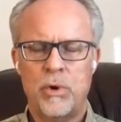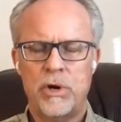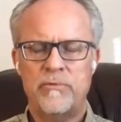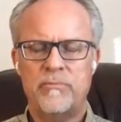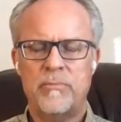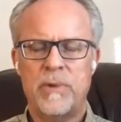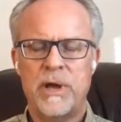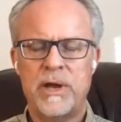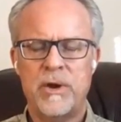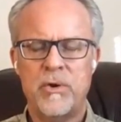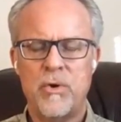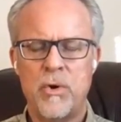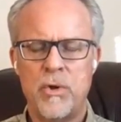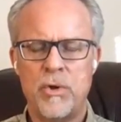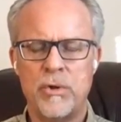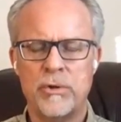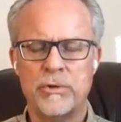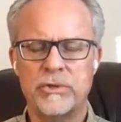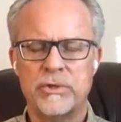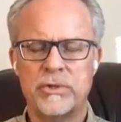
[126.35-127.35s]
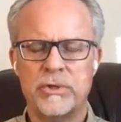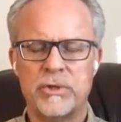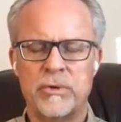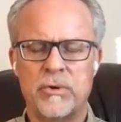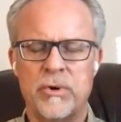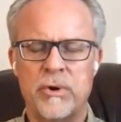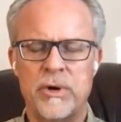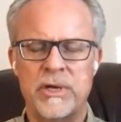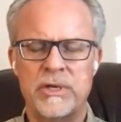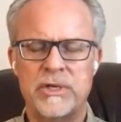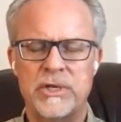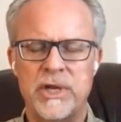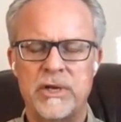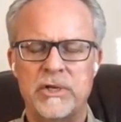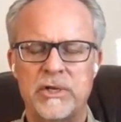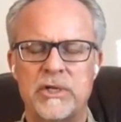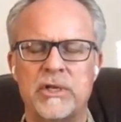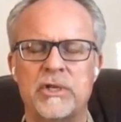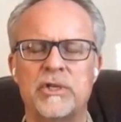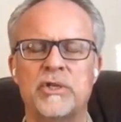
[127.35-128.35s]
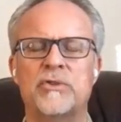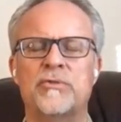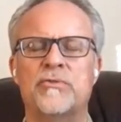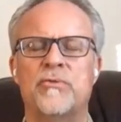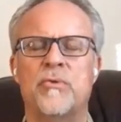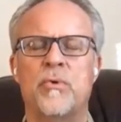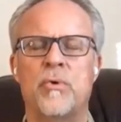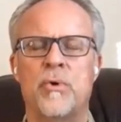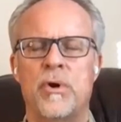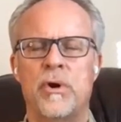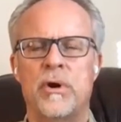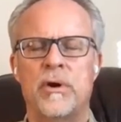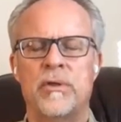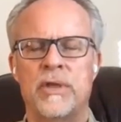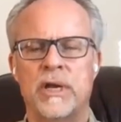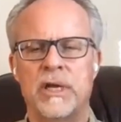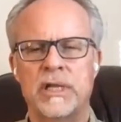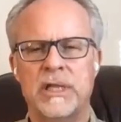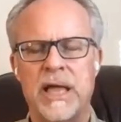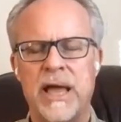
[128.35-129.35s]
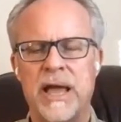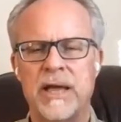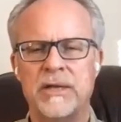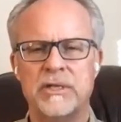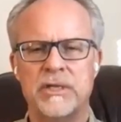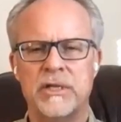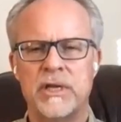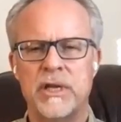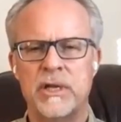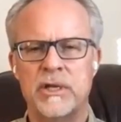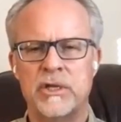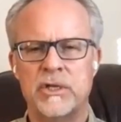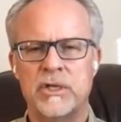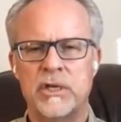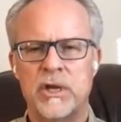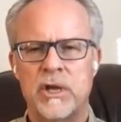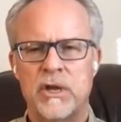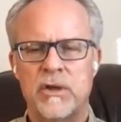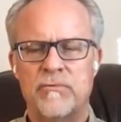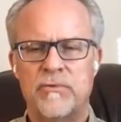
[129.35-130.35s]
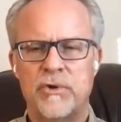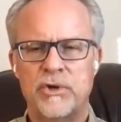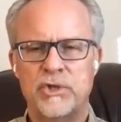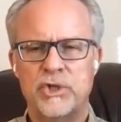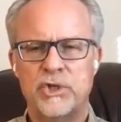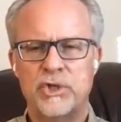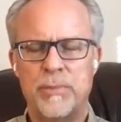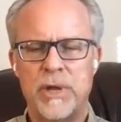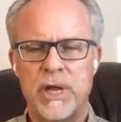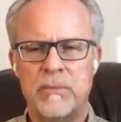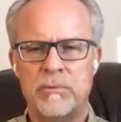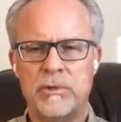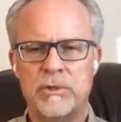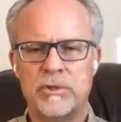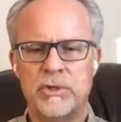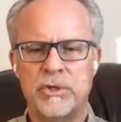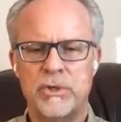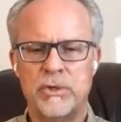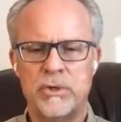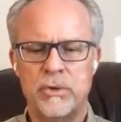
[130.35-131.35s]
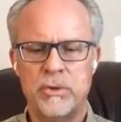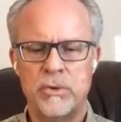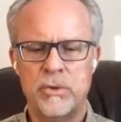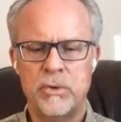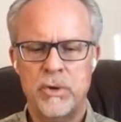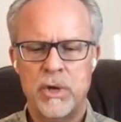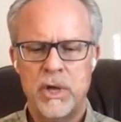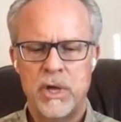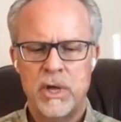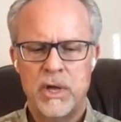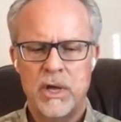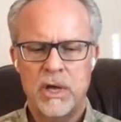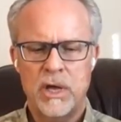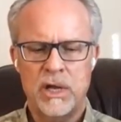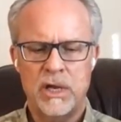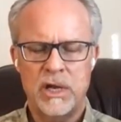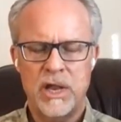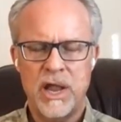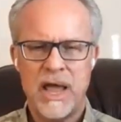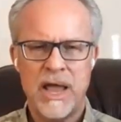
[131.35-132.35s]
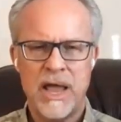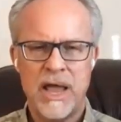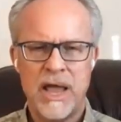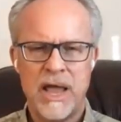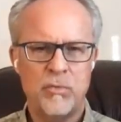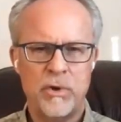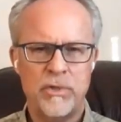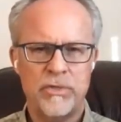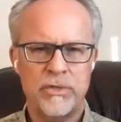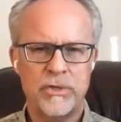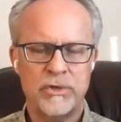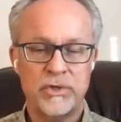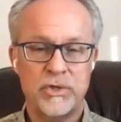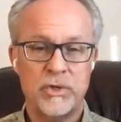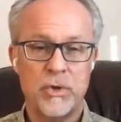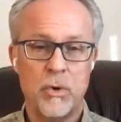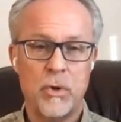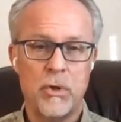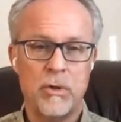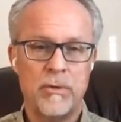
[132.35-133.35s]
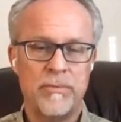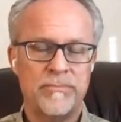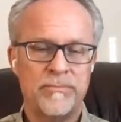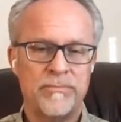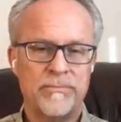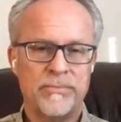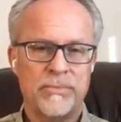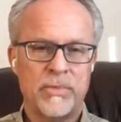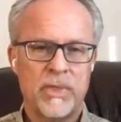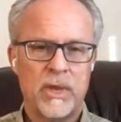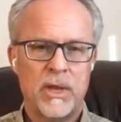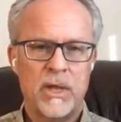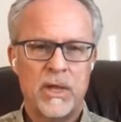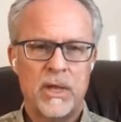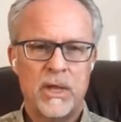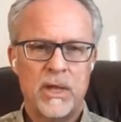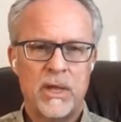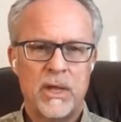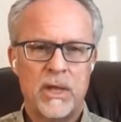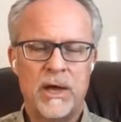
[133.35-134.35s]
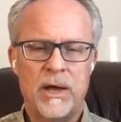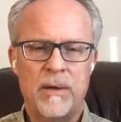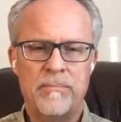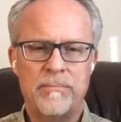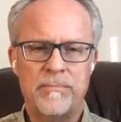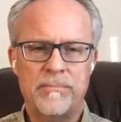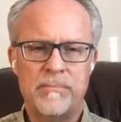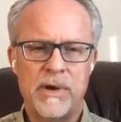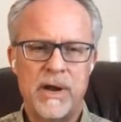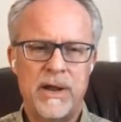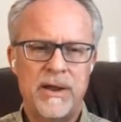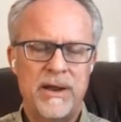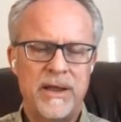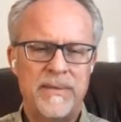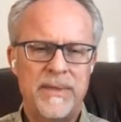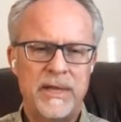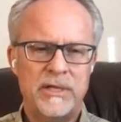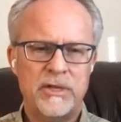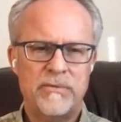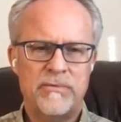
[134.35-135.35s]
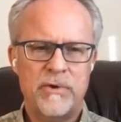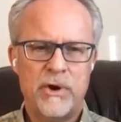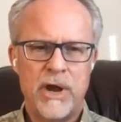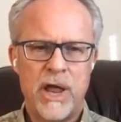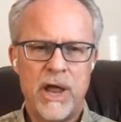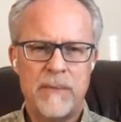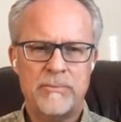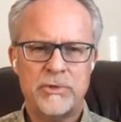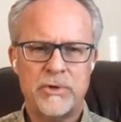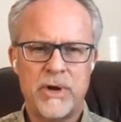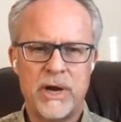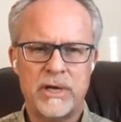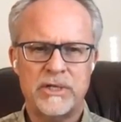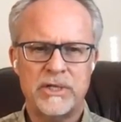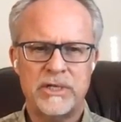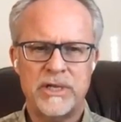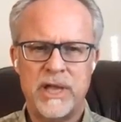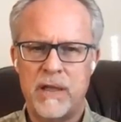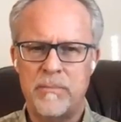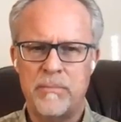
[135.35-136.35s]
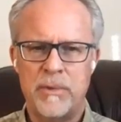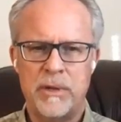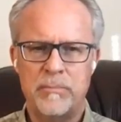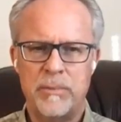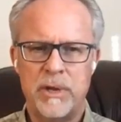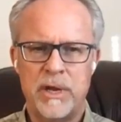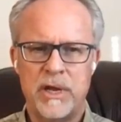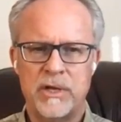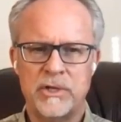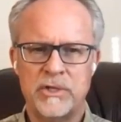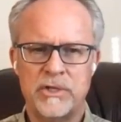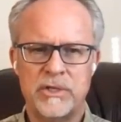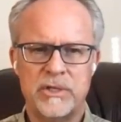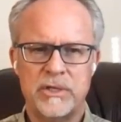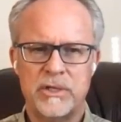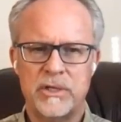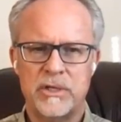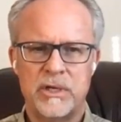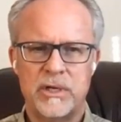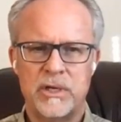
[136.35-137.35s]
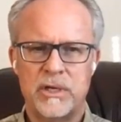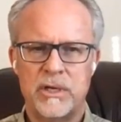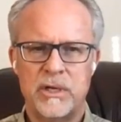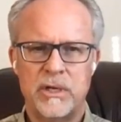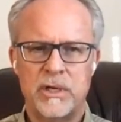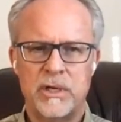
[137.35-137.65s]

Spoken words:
One of my goals or intentions for the class is for us to be able to align with the soul. And that's a very abstract statement because,